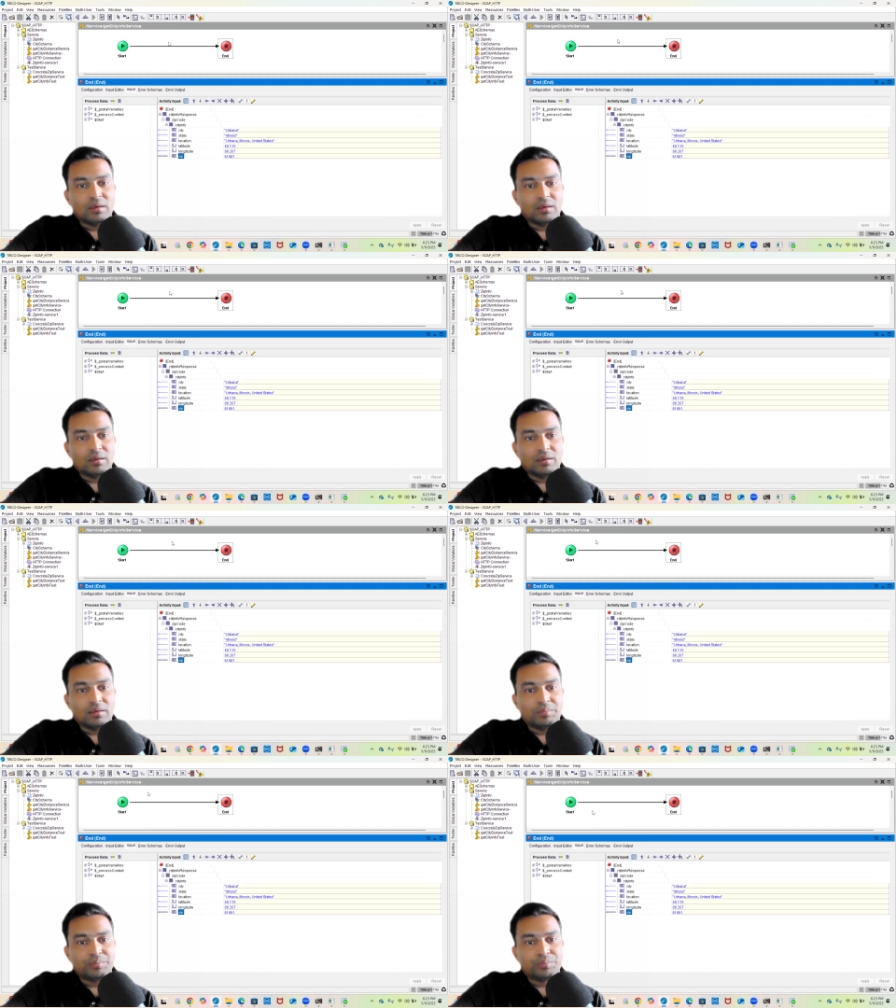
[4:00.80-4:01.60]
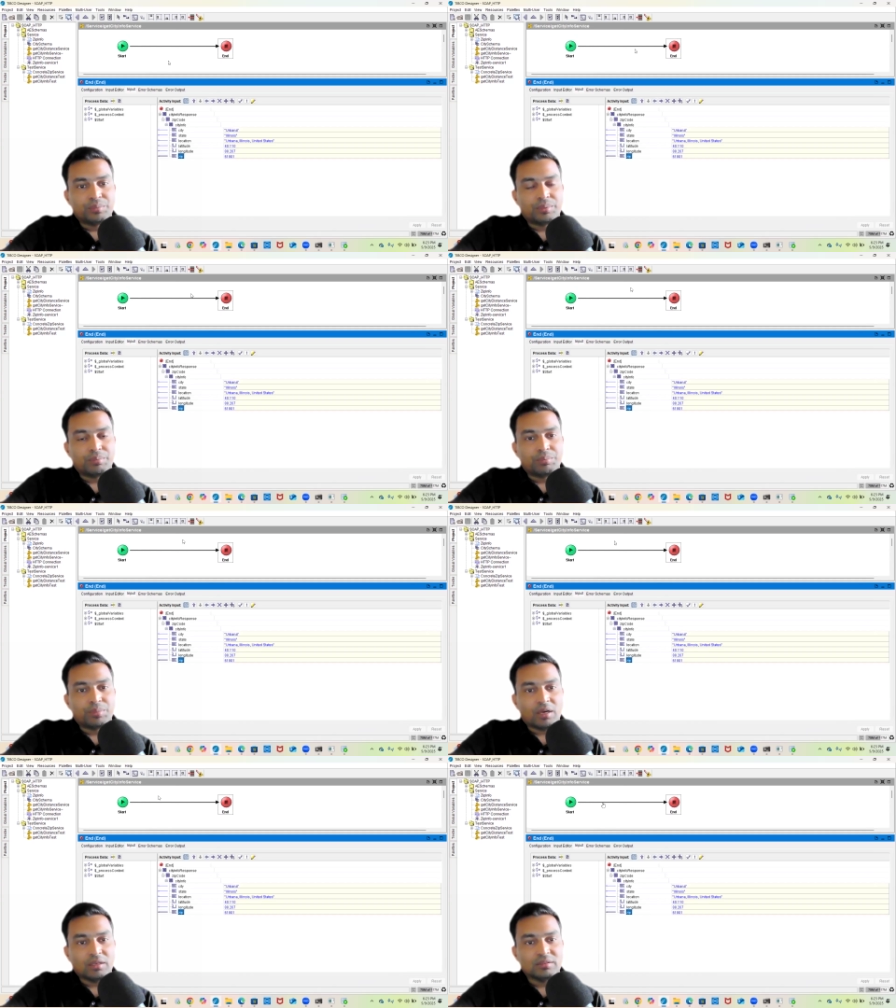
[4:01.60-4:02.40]
uh,
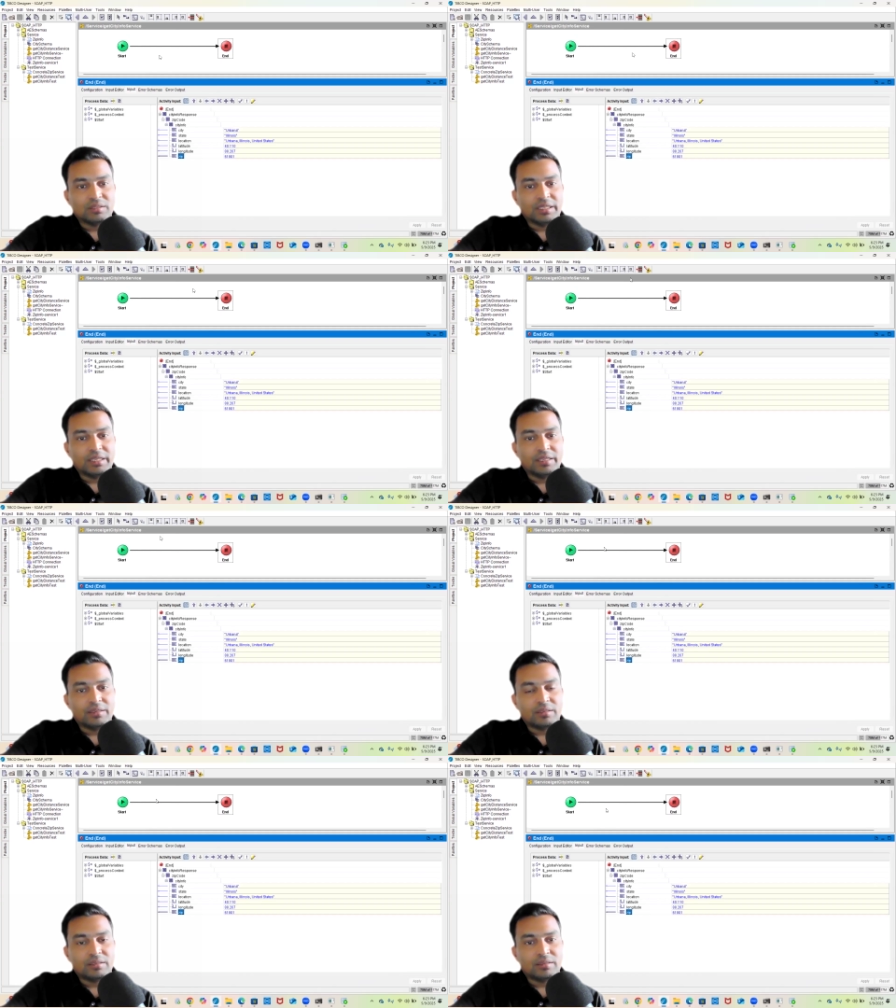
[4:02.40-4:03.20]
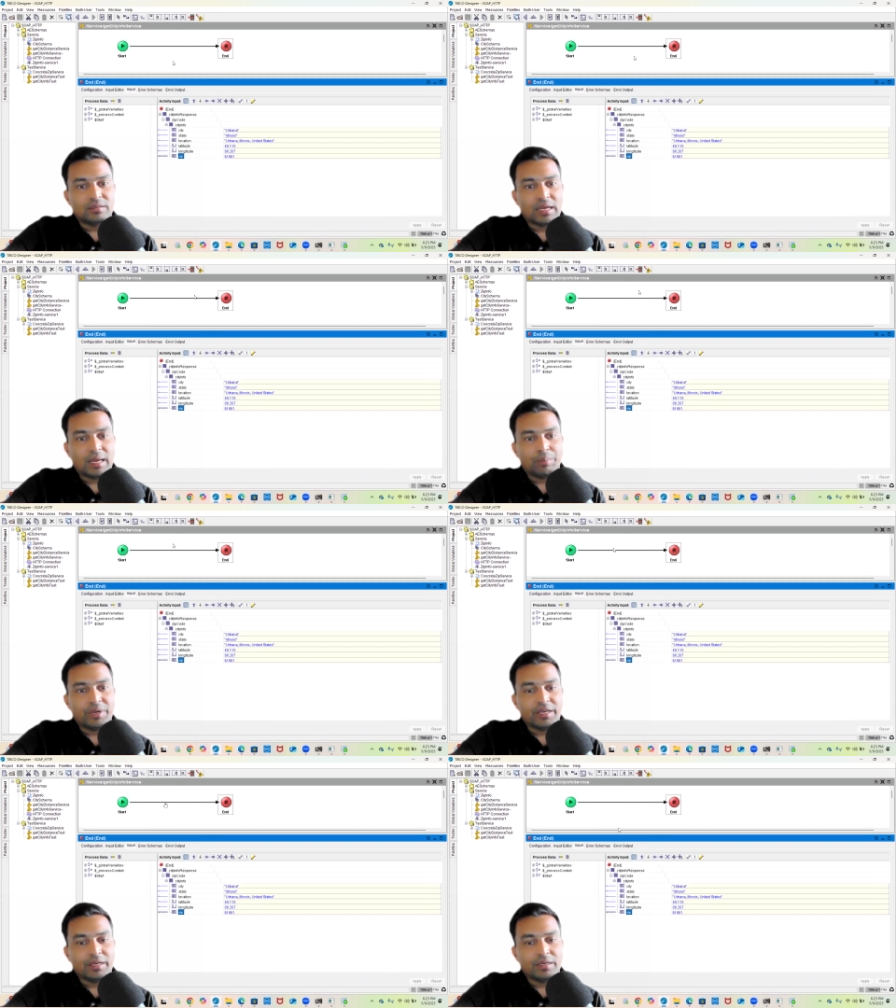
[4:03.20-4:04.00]
processing here
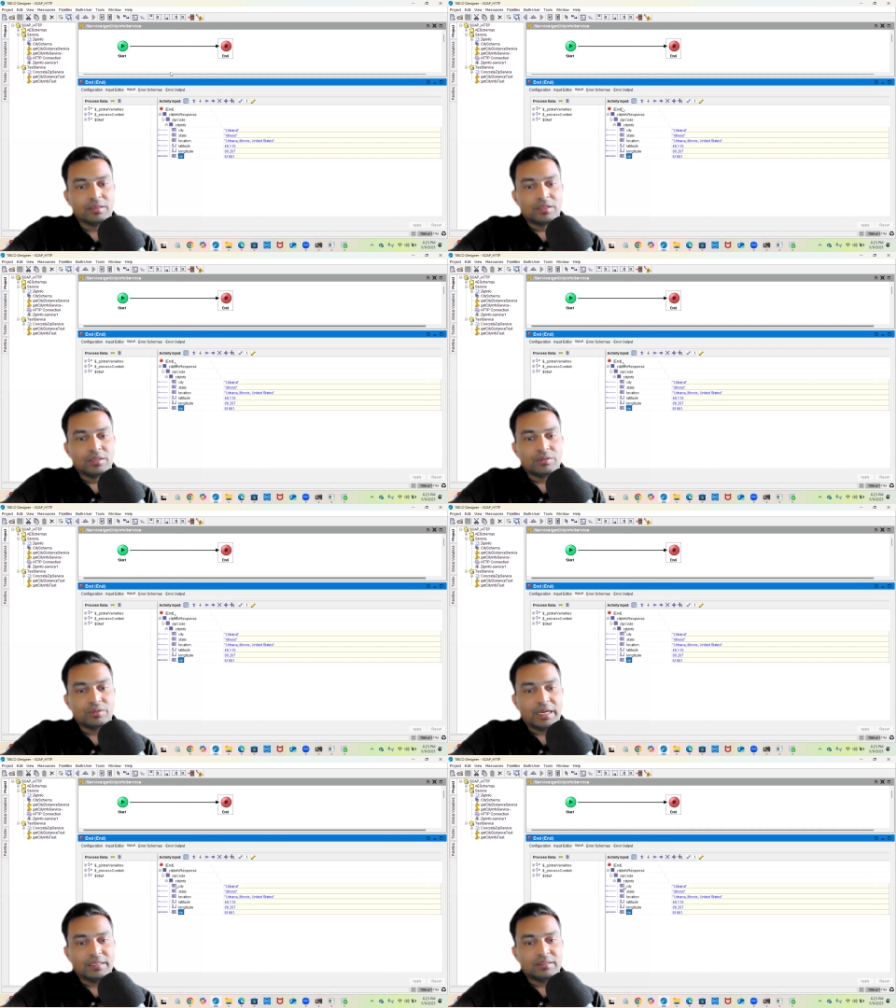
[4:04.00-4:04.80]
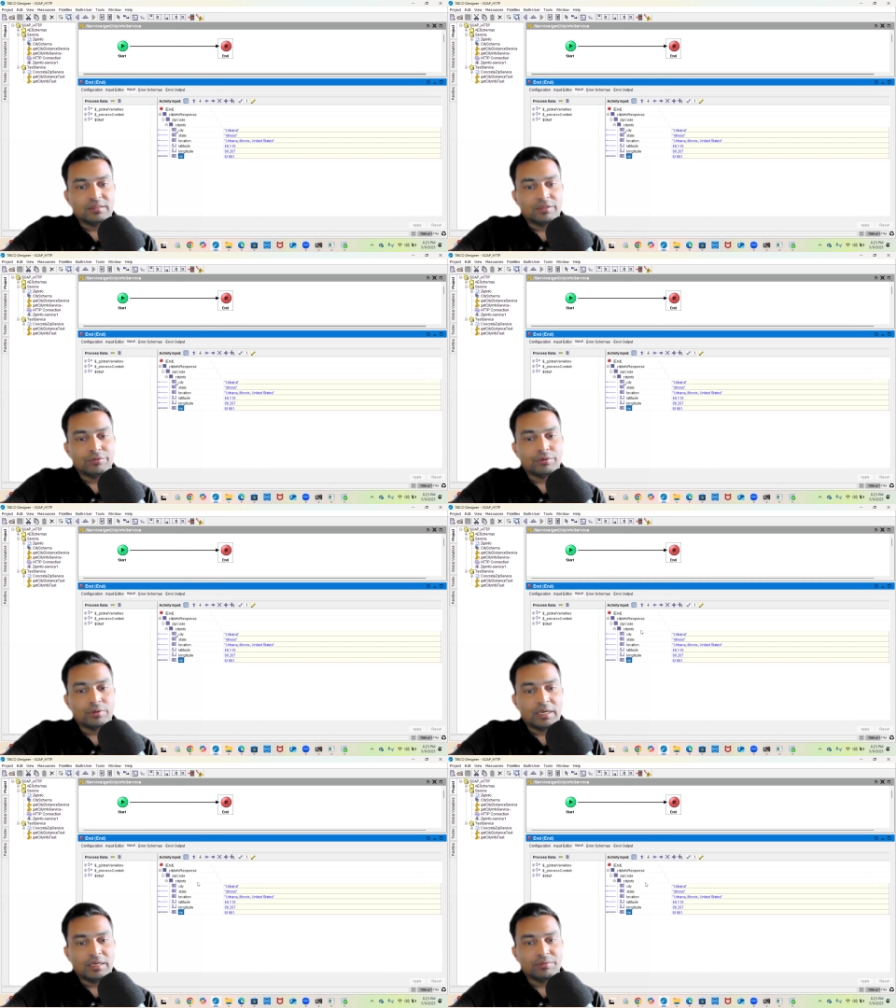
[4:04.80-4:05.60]
happening to get this
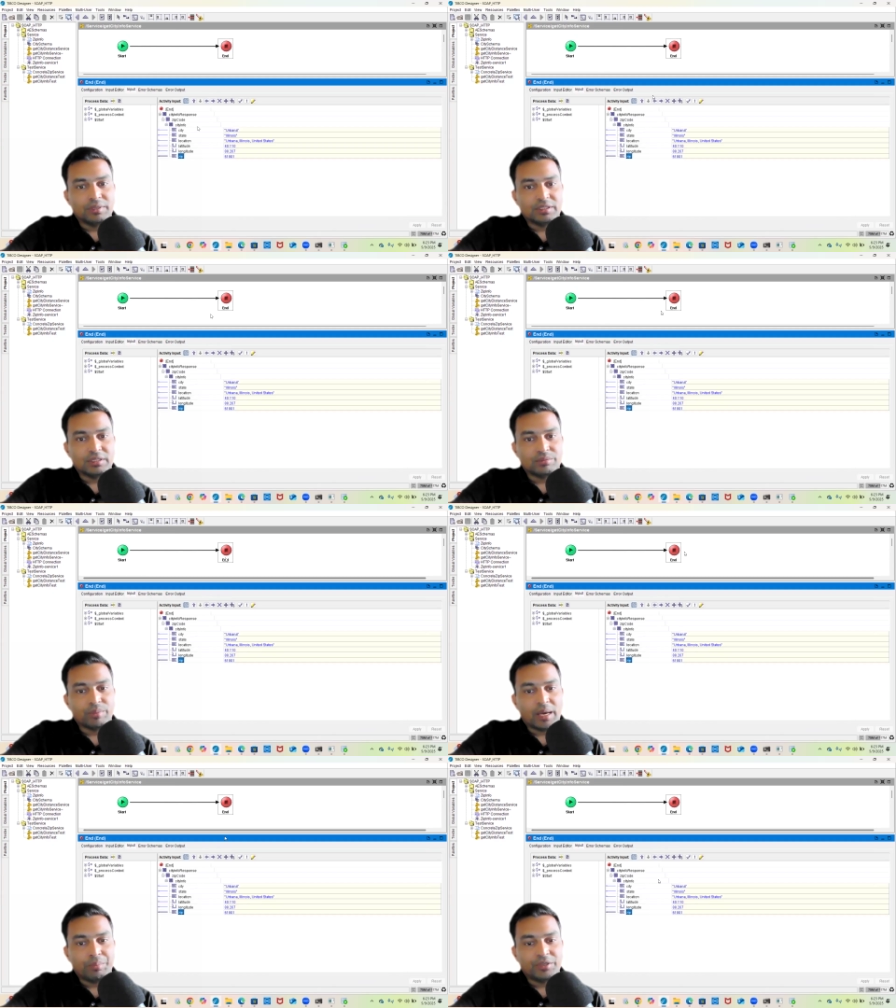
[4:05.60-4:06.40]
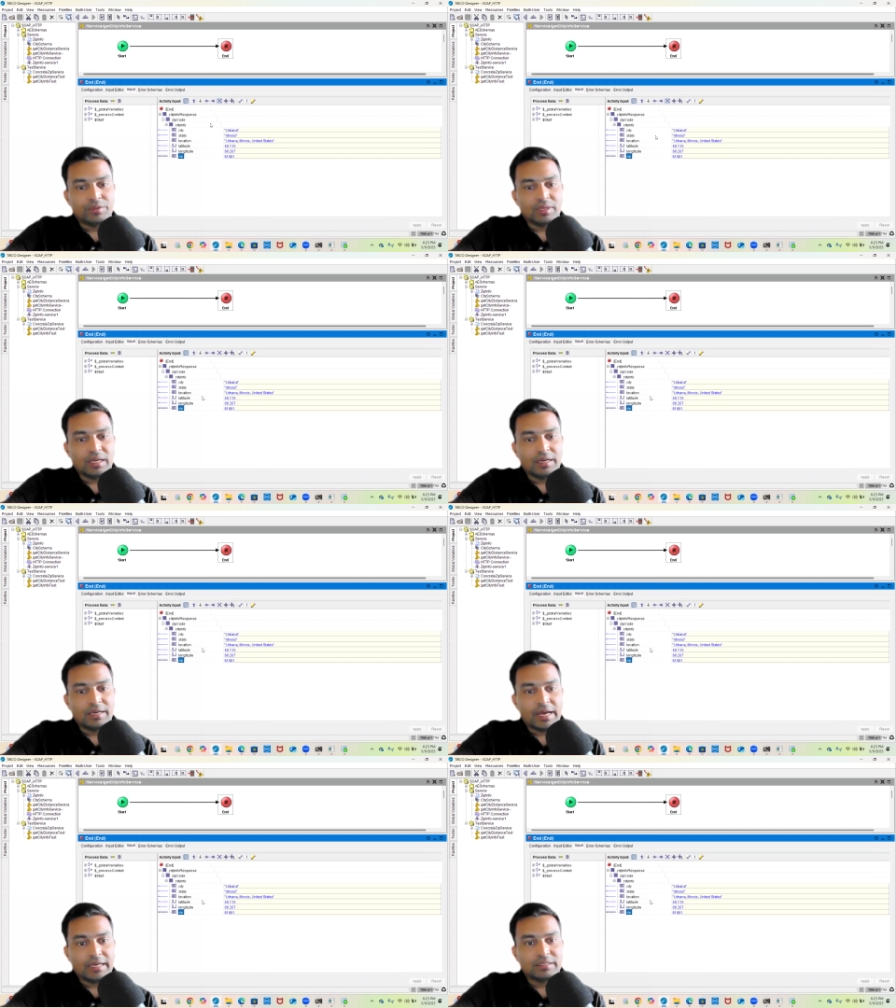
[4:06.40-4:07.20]
info, and we just map it to the
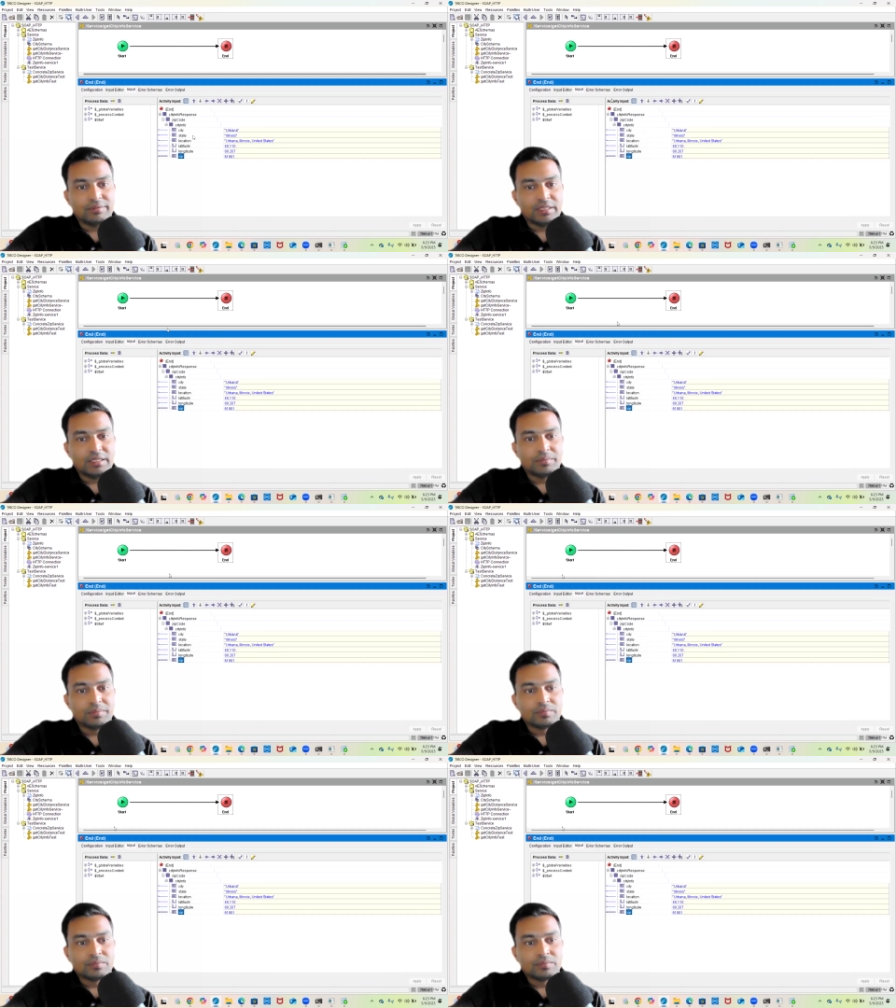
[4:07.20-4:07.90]
end activity.